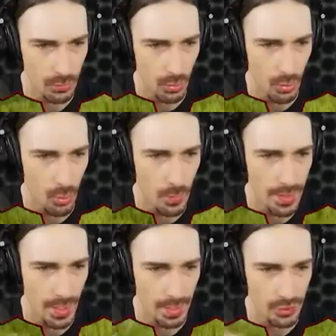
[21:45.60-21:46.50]
Oh, we
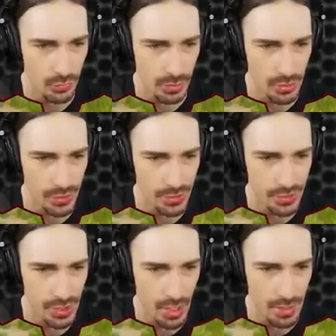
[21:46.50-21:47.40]
got drills and
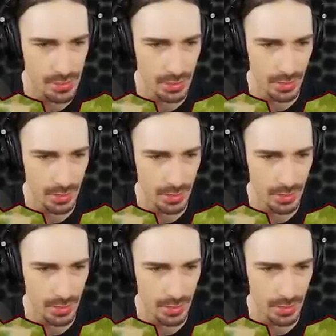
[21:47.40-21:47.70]
saws in